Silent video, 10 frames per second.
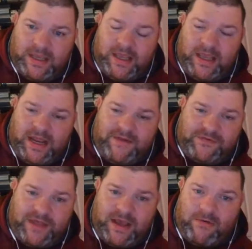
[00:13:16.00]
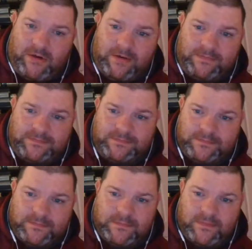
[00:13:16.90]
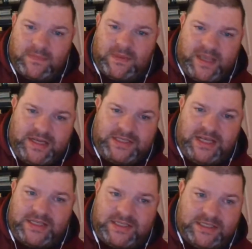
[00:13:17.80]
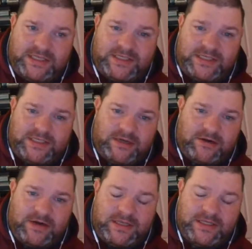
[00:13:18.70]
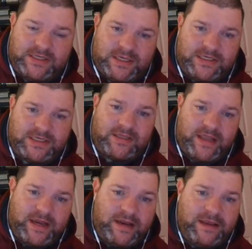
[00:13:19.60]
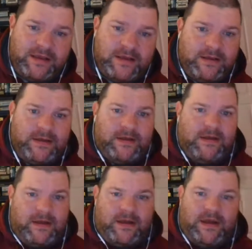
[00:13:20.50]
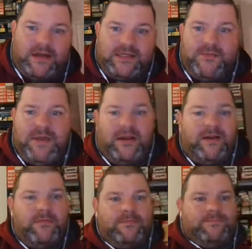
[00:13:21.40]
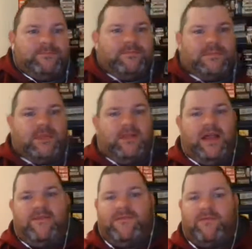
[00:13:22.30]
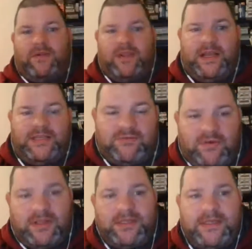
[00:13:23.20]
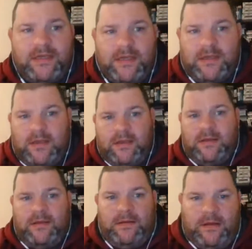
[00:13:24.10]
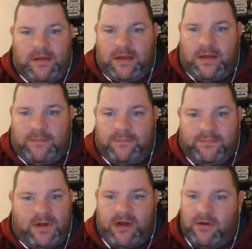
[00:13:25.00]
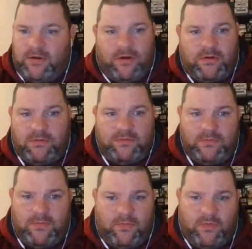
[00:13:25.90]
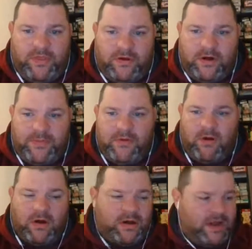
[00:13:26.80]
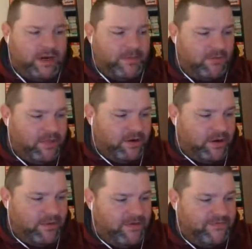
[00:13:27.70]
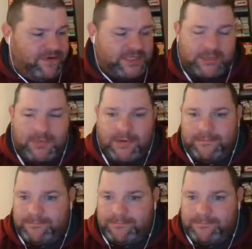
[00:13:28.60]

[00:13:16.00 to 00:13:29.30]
And after that one, the H8 6600 is slated to be in the line for one of the next runs. But I don't know when they're going to be working on them or when they're going to be fixing them up.